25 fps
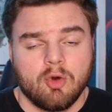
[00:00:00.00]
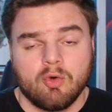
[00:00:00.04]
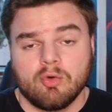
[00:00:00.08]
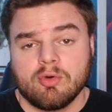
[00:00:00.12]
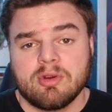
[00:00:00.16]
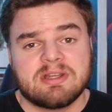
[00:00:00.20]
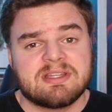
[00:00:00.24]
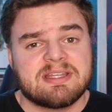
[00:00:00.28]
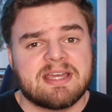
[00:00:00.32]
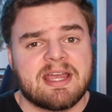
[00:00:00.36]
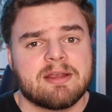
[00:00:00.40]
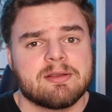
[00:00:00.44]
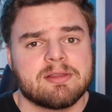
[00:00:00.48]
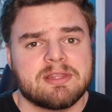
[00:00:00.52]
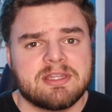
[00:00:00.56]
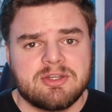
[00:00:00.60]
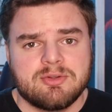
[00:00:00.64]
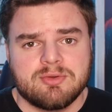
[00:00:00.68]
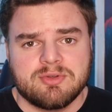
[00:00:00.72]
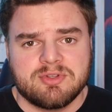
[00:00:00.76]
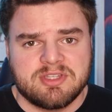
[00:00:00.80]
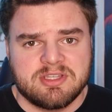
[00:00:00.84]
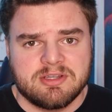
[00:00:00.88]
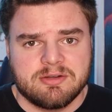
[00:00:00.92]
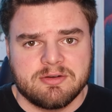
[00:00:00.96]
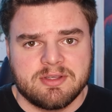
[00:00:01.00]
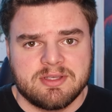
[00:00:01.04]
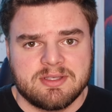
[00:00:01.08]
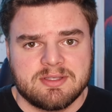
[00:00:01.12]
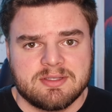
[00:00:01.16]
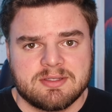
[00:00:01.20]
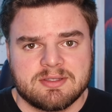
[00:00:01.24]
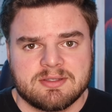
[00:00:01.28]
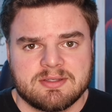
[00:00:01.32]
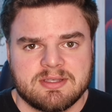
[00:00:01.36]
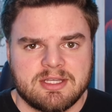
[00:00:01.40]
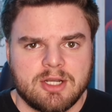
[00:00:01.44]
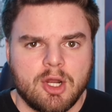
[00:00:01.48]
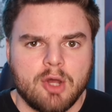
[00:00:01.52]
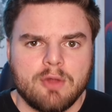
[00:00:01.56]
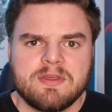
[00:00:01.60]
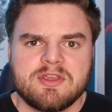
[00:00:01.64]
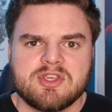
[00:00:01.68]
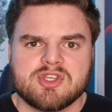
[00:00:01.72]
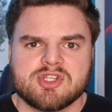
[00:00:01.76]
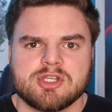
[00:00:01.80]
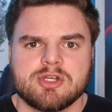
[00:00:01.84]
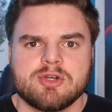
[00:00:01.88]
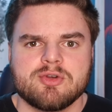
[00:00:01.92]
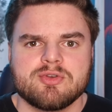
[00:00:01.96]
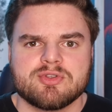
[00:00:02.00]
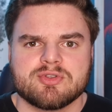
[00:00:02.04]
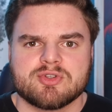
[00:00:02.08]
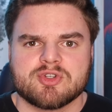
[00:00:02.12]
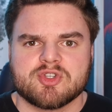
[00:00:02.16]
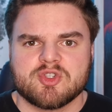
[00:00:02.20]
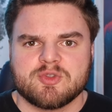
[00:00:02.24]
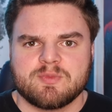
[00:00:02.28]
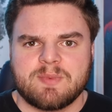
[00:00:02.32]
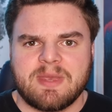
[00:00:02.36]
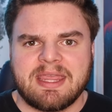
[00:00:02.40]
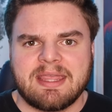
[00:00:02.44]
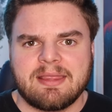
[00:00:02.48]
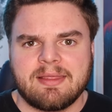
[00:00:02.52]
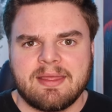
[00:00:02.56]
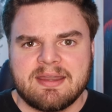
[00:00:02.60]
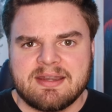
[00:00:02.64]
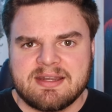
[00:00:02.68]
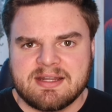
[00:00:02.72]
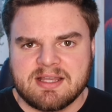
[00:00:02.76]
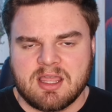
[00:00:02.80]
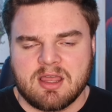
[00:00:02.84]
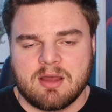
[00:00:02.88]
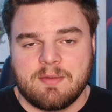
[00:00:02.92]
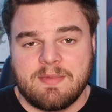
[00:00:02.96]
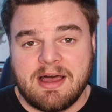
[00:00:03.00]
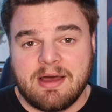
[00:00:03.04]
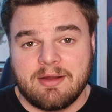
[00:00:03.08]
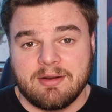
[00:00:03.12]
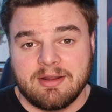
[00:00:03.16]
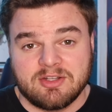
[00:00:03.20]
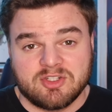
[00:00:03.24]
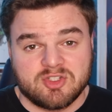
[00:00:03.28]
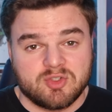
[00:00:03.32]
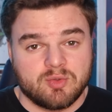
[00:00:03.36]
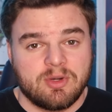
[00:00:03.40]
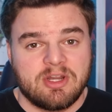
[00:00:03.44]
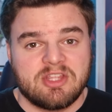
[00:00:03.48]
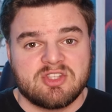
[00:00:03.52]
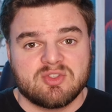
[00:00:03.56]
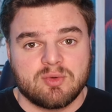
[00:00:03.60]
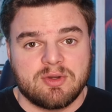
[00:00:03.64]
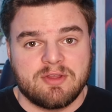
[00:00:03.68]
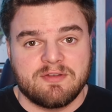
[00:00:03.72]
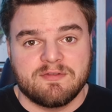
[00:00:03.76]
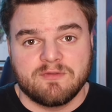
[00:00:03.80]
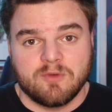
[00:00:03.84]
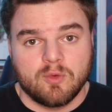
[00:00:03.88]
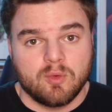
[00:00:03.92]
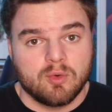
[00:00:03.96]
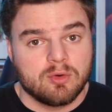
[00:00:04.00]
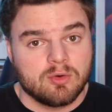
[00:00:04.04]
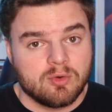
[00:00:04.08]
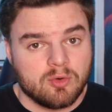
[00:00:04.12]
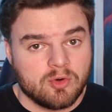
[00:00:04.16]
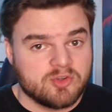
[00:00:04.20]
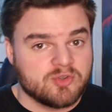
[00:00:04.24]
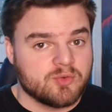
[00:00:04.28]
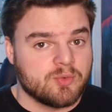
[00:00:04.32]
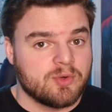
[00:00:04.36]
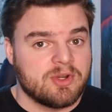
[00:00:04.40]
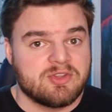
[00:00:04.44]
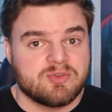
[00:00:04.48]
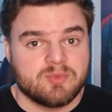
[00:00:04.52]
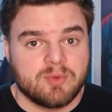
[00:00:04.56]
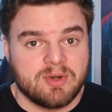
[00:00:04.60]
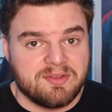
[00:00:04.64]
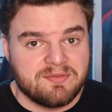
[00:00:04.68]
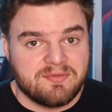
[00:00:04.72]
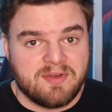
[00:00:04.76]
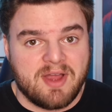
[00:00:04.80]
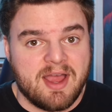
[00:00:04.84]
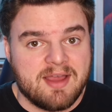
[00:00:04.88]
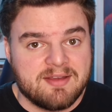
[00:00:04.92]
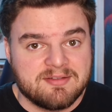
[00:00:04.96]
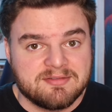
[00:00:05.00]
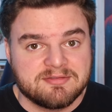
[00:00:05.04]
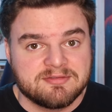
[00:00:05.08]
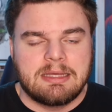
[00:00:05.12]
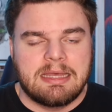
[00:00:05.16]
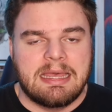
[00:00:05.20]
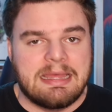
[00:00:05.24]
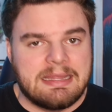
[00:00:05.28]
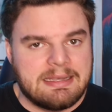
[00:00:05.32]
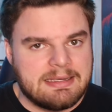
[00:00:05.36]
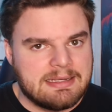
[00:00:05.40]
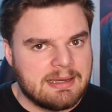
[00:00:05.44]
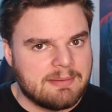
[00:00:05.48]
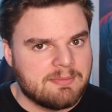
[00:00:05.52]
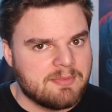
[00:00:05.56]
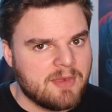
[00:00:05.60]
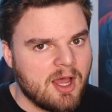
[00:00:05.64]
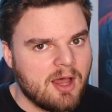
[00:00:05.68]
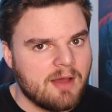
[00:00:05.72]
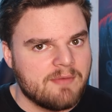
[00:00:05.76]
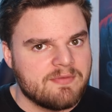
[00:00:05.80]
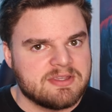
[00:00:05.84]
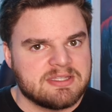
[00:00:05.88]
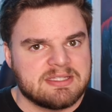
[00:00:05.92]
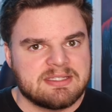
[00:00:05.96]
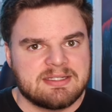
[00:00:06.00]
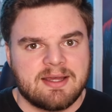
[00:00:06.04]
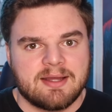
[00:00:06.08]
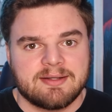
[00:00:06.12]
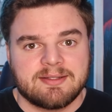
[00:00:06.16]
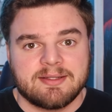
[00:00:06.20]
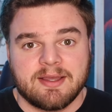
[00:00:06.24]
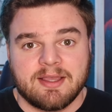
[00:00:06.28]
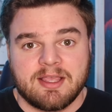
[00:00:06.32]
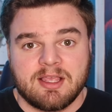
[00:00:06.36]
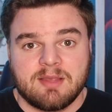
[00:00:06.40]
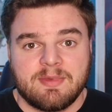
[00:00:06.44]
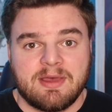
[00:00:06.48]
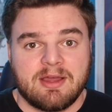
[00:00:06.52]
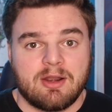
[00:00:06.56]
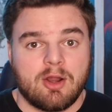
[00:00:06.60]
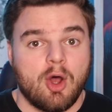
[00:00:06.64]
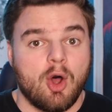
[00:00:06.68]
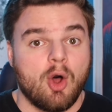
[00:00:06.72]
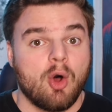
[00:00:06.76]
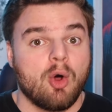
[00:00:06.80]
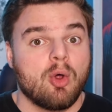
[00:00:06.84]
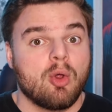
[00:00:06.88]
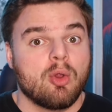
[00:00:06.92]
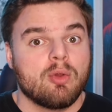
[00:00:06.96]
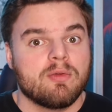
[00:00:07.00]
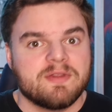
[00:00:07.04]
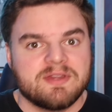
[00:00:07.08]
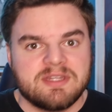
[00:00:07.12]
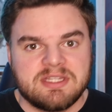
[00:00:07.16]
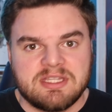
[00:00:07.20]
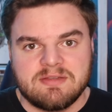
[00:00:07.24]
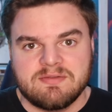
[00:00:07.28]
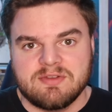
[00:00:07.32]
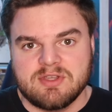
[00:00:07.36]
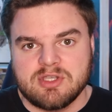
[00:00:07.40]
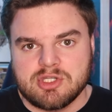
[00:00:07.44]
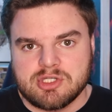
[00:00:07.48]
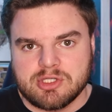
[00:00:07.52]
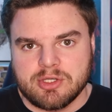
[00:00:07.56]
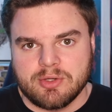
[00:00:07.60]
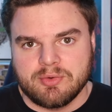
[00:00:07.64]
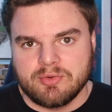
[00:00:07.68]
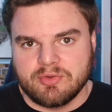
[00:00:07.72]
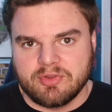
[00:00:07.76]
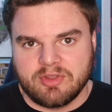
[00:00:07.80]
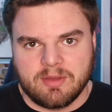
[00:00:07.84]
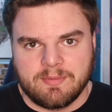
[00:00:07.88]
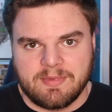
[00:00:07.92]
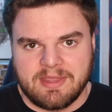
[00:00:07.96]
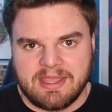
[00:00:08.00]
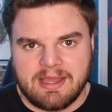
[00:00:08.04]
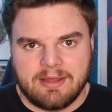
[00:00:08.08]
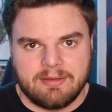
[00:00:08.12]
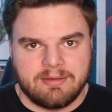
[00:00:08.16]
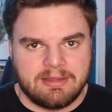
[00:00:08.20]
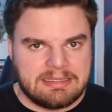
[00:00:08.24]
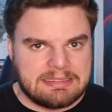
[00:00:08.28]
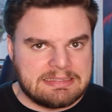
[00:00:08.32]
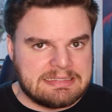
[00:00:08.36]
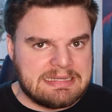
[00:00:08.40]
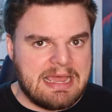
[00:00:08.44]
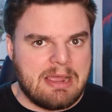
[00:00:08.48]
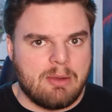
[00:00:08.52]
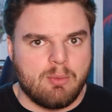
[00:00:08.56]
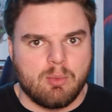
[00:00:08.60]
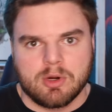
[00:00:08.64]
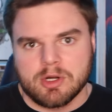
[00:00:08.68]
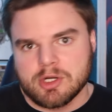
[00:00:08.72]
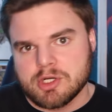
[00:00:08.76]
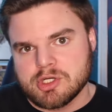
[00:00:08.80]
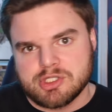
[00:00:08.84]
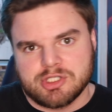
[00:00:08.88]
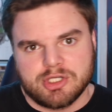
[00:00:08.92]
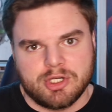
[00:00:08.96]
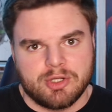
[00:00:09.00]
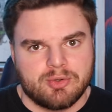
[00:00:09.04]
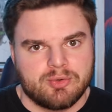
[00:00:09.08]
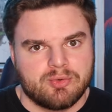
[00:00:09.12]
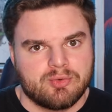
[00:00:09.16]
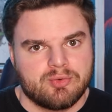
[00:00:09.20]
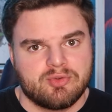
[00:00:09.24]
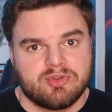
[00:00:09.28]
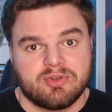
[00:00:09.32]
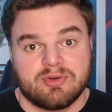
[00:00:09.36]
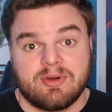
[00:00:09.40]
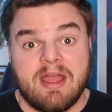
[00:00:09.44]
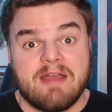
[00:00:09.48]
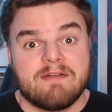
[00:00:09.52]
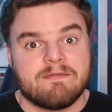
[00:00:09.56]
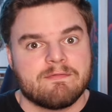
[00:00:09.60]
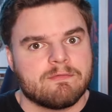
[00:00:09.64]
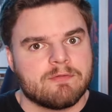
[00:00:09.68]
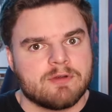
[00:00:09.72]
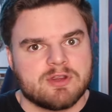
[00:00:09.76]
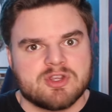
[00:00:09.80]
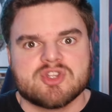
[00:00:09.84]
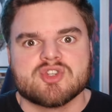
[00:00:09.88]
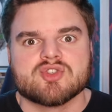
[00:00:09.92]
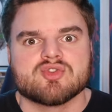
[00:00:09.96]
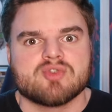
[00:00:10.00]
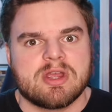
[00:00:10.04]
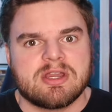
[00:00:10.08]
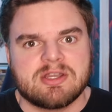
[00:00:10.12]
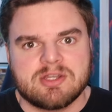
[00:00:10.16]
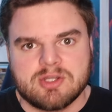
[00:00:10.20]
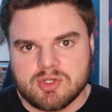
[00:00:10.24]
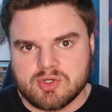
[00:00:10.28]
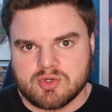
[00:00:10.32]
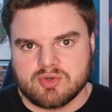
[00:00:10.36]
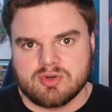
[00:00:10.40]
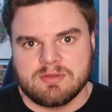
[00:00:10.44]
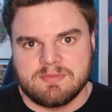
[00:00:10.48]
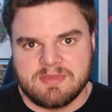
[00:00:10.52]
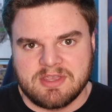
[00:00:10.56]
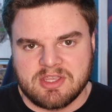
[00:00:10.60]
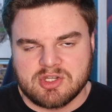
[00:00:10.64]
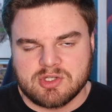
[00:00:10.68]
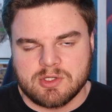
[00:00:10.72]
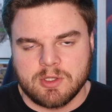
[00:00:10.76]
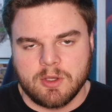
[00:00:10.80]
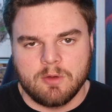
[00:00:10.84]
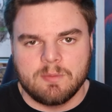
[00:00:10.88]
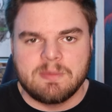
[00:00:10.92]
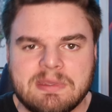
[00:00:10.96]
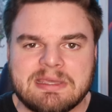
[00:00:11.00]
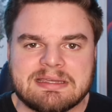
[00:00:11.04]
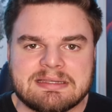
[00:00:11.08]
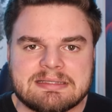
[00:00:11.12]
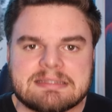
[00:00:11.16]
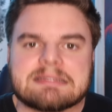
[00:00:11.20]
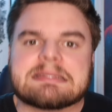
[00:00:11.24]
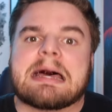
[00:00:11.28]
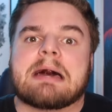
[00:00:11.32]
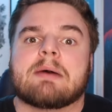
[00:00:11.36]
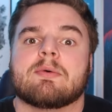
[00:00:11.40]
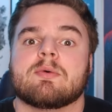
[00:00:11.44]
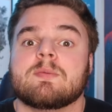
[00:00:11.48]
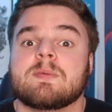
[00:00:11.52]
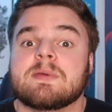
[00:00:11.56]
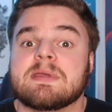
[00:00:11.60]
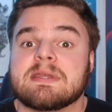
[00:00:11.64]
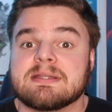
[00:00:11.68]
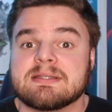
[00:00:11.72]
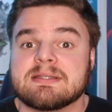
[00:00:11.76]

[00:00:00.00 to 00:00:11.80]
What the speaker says: or entirely new series. And all these shows are speculated to come out in 2024 or 2025. And I'm obviously not talking about all the TV shows coming out, like network shows or every straight to streaming show, because that would be